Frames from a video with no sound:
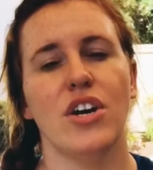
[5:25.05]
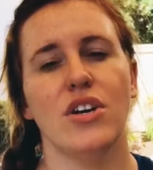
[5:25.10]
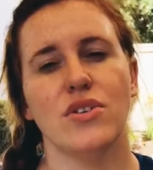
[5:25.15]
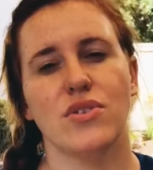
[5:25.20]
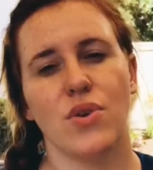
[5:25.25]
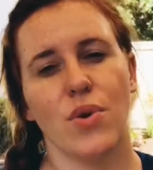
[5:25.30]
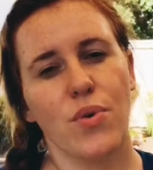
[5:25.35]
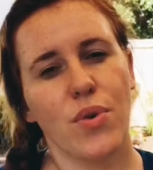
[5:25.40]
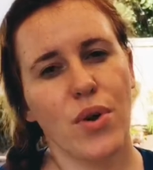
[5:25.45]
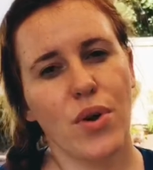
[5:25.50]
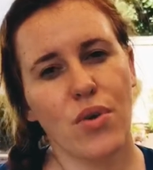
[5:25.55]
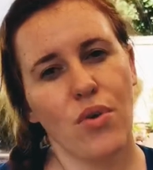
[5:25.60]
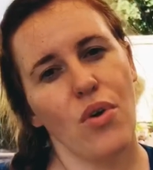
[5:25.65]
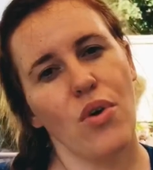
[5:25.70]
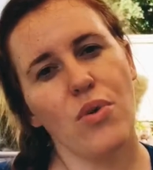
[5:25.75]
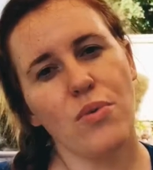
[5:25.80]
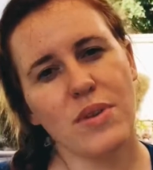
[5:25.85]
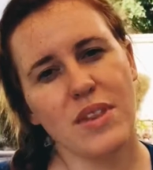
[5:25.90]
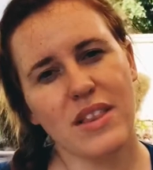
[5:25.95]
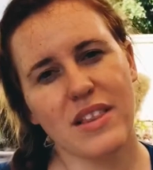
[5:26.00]
So the
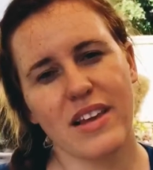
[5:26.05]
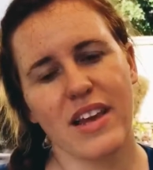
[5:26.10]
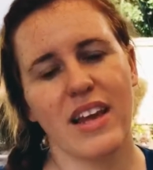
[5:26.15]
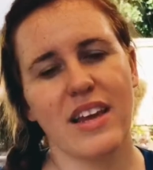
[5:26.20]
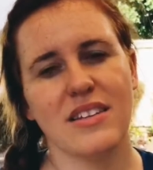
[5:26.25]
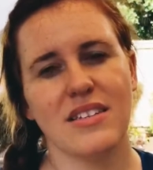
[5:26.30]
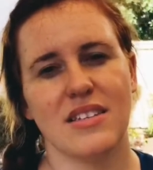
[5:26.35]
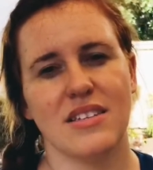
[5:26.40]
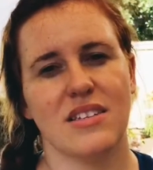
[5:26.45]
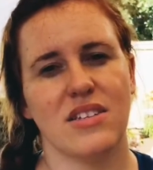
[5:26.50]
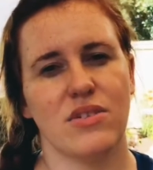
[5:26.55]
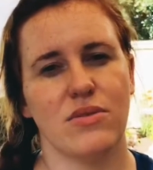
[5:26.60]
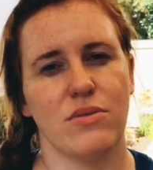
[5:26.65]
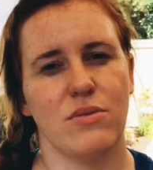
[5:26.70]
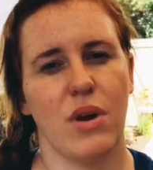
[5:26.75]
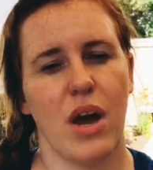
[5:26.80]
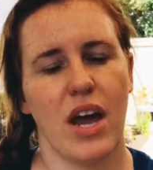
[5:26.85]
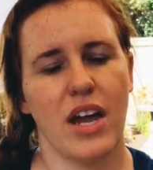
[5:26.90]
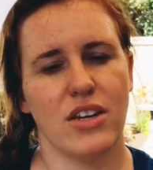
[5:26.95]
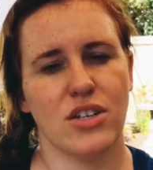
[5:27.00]
goal with leeks is
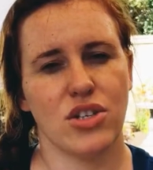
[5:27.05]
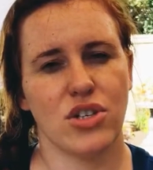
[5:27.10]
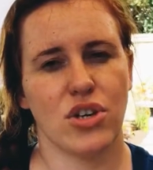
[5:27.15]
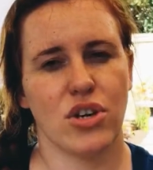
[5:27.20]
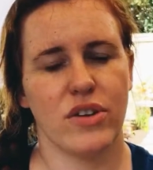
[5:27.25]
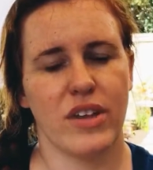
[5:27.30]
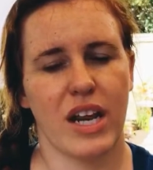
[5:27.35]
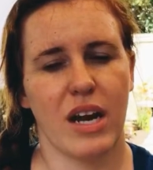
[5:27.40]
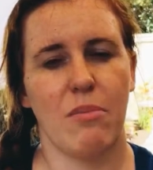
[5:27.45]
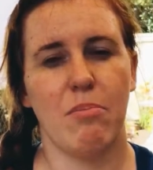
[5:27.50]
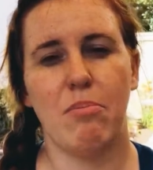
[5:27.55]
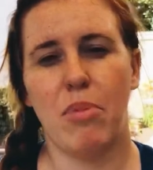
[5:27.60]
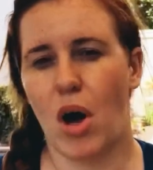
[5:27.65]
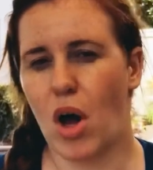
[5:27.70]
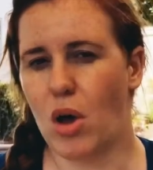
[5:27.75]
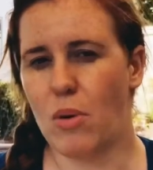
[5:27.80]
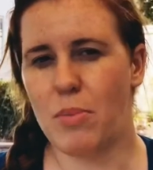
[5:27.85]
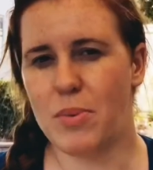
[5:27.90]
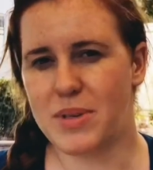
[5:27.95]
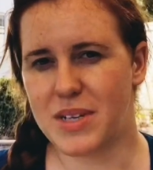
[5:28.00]
to ensure that a
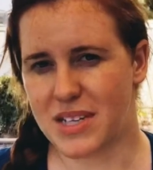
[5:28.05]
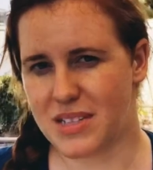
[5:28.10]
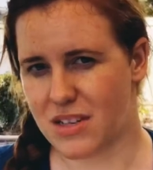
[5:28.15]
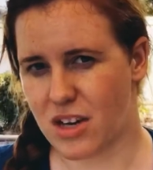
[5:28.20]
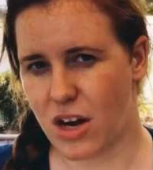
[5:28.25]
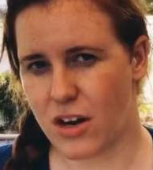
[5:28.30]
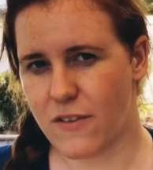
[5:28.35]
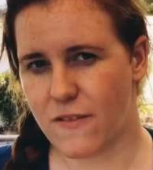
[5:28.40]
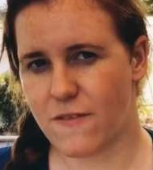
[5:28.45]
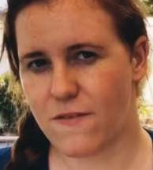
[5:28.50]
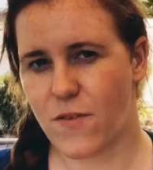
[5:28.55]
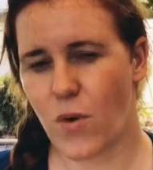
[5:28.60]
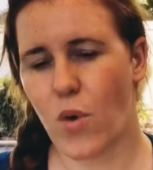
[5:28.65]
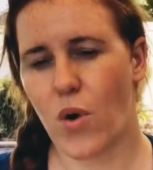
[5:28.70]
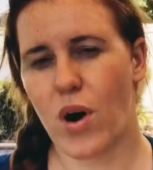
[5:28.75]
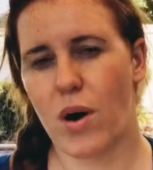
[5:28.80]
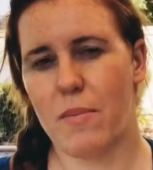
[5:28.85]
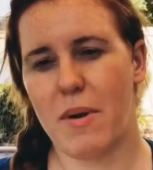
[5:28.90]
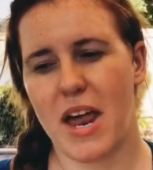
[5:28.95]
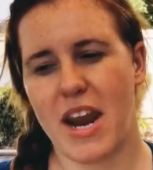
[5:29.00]
bulb does not
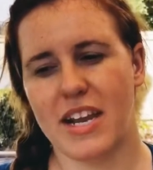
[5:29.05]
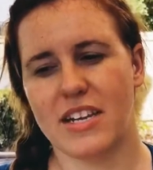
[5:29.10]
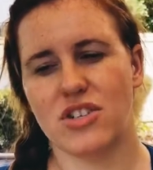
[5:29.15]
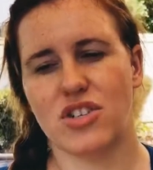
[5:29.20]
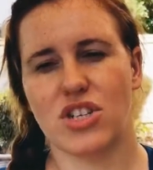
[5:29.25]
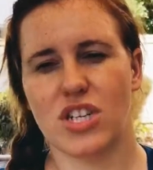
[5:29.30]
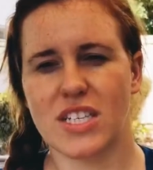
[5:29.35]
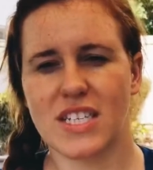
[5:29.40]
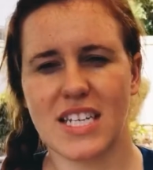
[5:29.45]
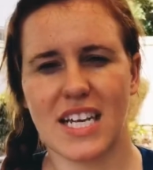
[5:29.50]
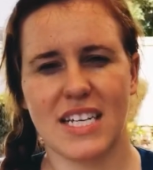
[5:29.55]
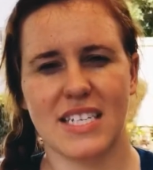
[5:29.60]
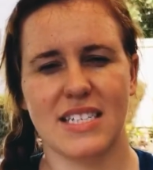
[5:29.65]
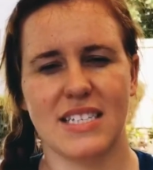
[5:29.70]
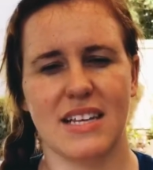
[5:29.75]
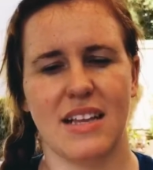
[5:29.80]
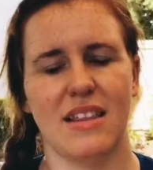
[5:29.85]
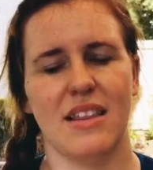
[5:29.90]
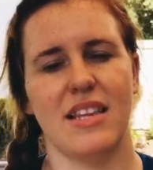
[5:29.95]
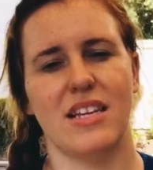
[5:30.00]
form and it's just a
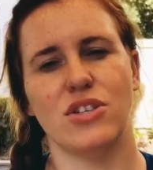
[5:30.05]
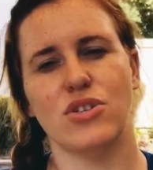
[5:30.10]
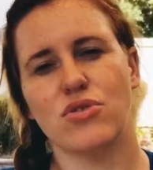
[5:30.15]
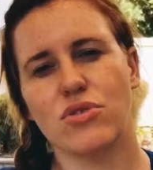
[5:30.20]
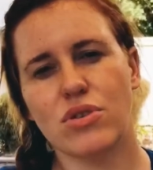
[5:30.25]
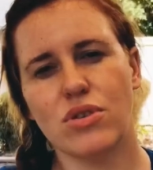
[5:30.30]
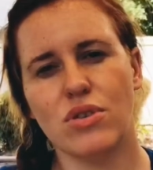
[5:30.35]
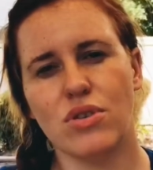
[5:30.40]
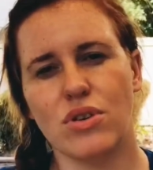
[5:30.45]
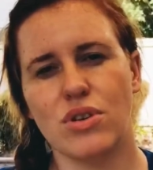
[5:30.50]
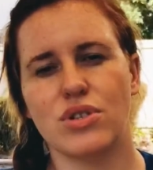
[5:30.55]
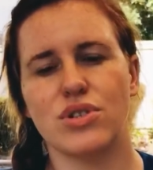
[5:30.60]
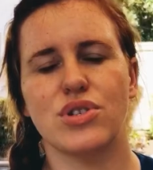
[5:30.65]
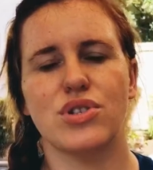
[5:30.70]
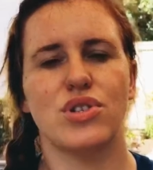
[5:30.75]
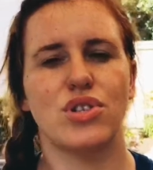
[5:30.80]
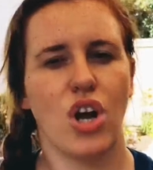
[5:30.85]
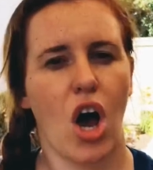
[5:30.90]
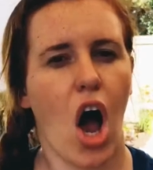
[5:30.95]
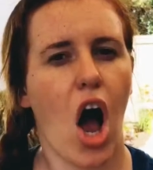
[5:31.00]
cylindrical
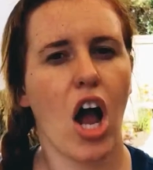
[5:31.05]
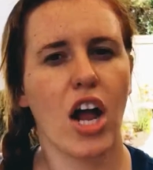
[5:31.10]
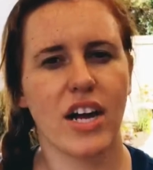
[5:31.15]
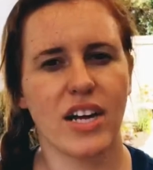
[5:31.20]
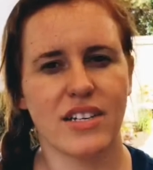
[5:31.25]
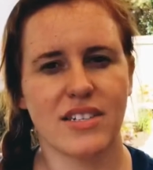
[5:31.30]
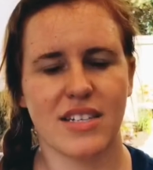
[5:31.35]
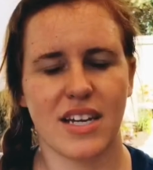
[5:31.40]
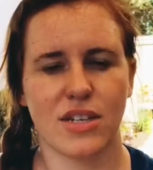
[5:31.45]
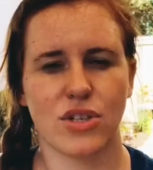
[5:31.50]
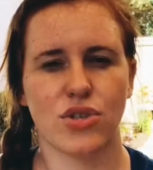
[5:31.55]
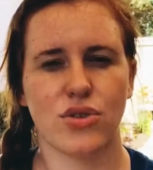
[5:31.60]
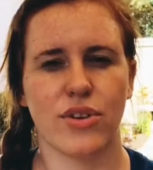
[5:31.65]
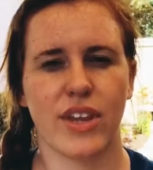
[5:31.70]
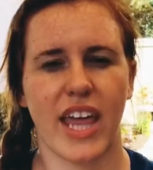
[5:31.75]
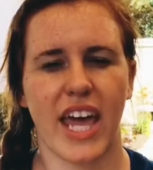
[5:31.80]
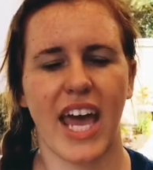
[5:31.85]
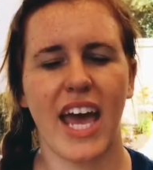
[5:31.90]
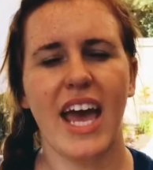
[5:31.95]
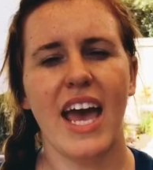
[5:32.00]
stalk
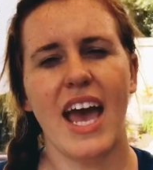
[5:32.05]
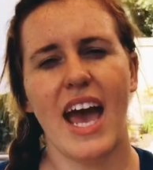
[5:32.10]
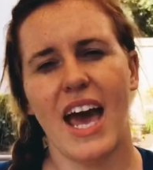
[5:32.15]
essentially.